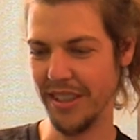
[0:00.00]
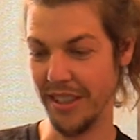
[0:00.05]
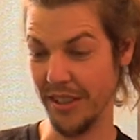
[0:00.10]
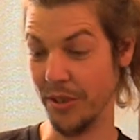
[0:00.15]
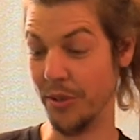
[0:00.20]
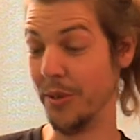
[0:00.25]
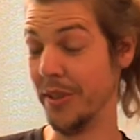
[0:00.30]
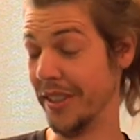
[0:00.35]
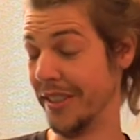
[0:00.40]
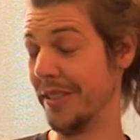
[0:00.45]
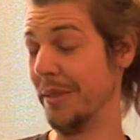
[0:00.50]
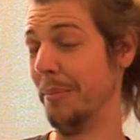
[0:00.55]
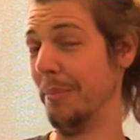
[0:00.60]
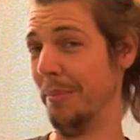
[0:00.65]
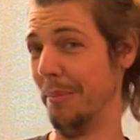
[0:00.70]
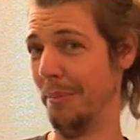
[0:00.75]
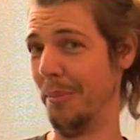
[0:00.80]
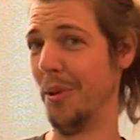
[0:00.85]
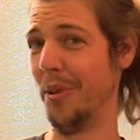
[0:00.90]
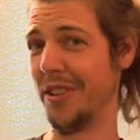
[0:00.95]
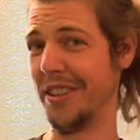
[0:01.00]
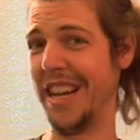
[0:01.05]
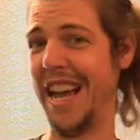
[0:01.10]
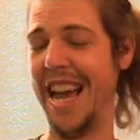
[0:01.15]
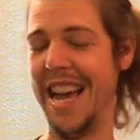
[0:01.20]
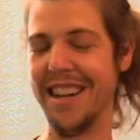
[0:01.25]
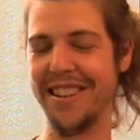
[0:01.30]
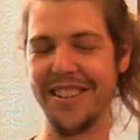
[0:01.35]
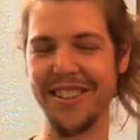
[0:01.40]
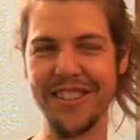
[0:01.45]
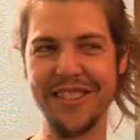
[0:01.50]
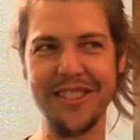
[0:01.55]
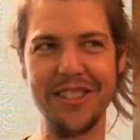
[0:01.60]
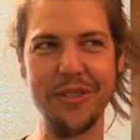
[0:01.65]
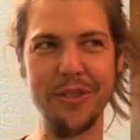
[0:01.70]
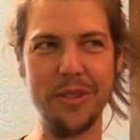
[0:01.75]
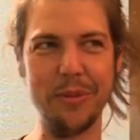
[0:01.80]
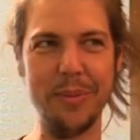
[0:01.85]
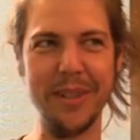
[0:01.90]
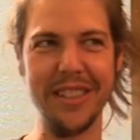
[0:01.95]
who is a born actor and
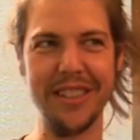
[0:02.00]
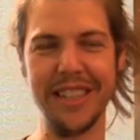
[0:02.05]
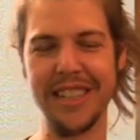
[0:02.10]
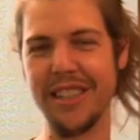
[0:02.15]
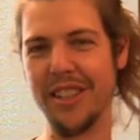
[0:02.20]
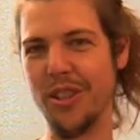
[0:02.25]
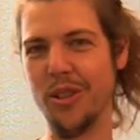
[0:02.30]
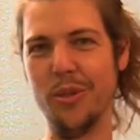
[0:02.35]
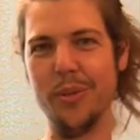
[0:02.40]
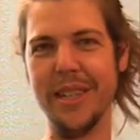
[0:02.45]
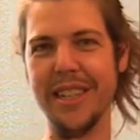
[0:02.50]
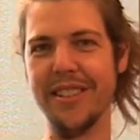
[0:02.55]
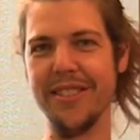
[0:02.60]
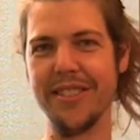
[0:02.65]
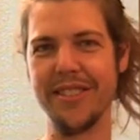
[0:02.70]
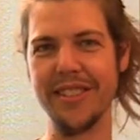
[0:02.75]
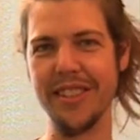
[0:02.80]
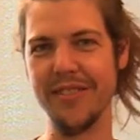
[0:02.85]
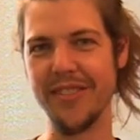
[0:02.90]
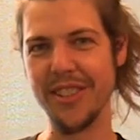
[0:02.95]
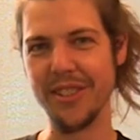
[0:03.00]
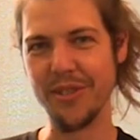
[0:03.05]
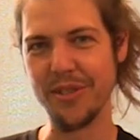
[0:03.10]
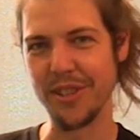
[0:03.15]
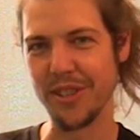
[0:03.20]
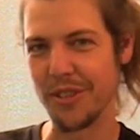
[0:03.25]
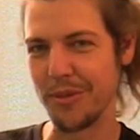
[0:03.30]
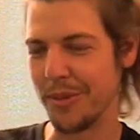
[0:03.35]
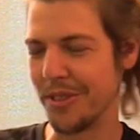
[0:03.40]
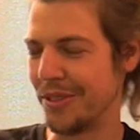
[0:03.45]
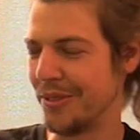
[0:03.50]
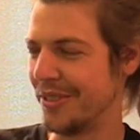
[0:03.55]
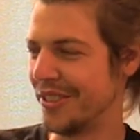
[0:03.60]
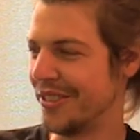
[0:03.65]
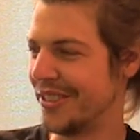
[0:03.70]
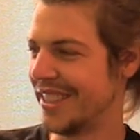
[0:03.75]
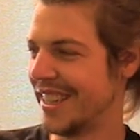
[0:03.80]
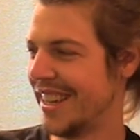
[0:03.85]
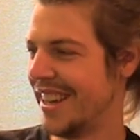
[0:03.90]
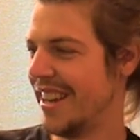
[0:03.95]
she was being like a queen or something. Who knows what she was
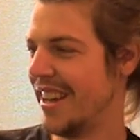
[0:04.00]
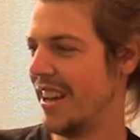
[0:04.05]
doing.